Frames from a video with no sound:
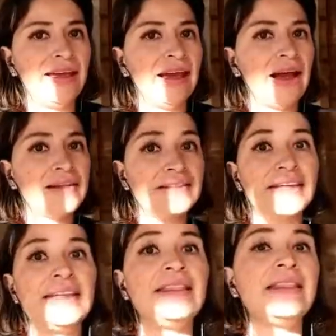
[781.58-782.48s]
I've
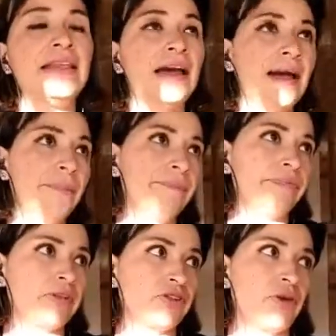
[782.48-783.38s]
seen
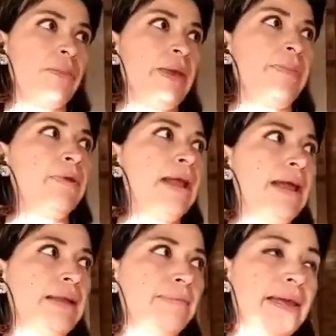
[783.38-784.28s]
some people, and my